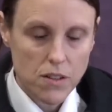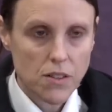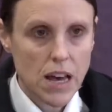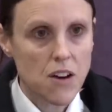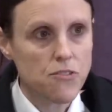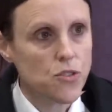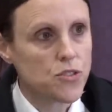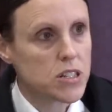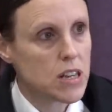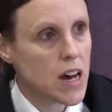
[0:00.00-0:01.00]
Therefore,
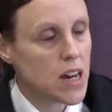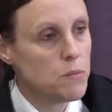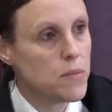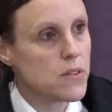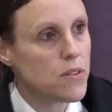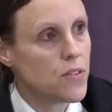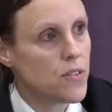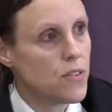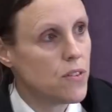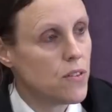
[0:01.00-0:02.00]
the time
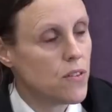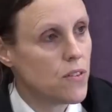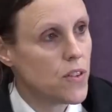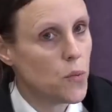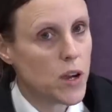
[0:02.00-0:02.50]
that